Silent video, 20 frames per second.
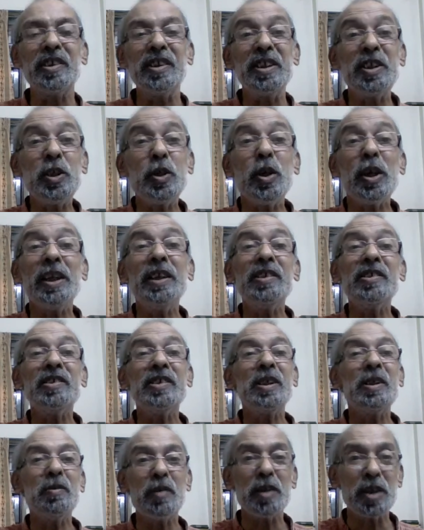
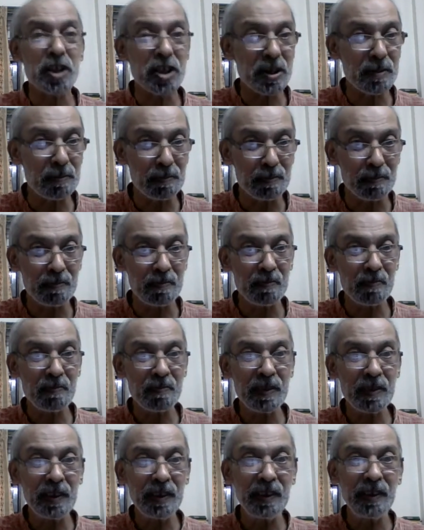ritualistic worship
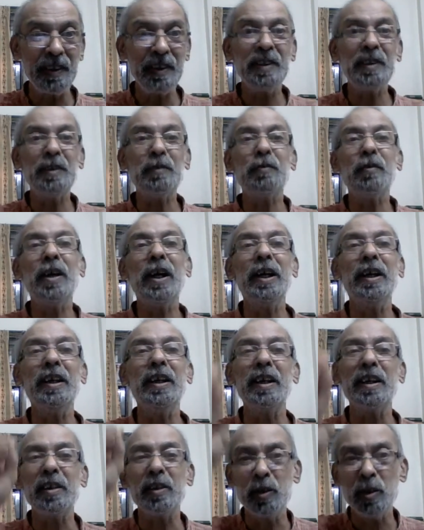in the
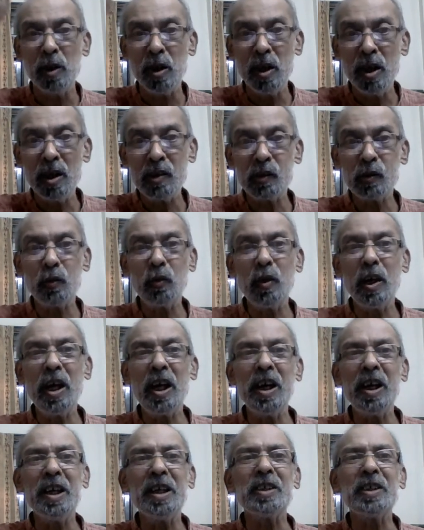fire, you
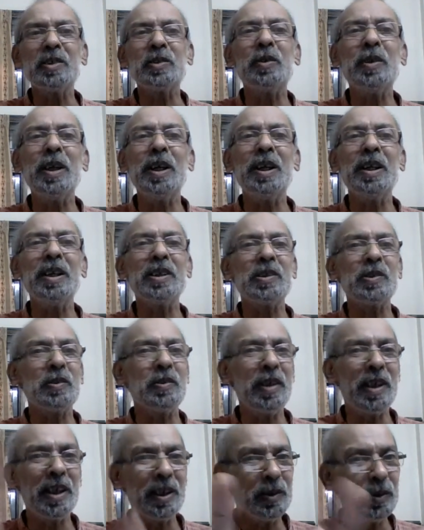swaha, swaha,
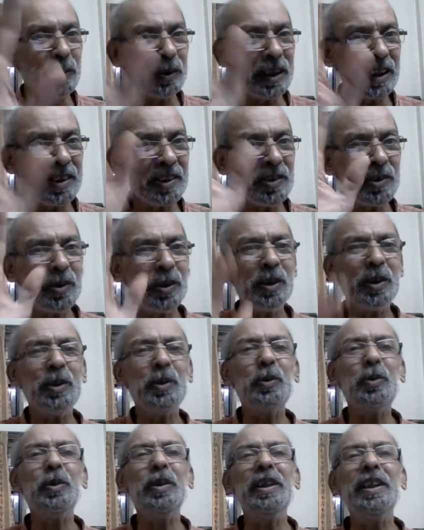swaha. No, that is not
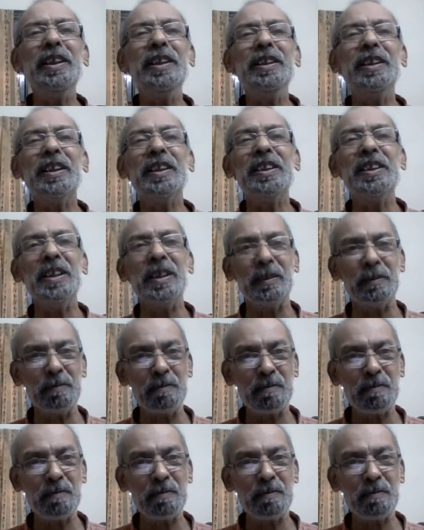the only Yajna.